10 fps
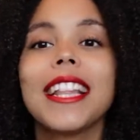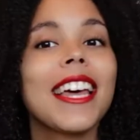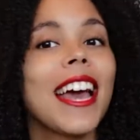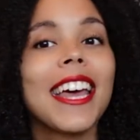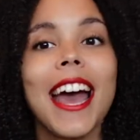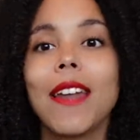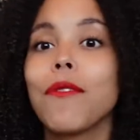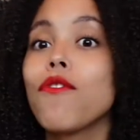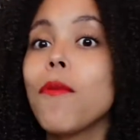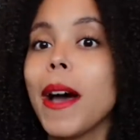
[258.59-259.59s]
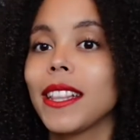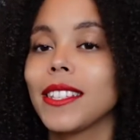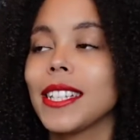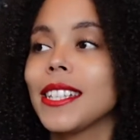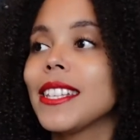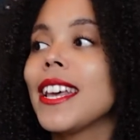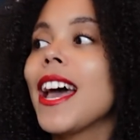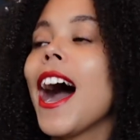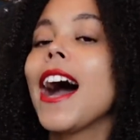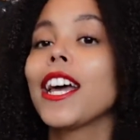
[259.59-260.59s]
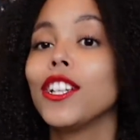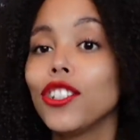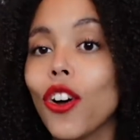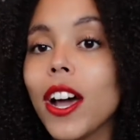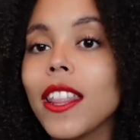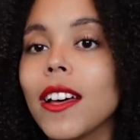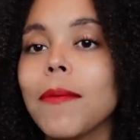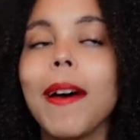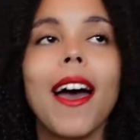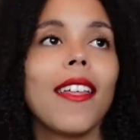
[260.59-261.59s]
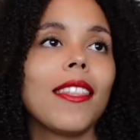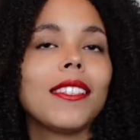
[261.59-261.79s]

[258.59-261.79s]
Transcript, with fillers: Like again, with romances, I enjoy them and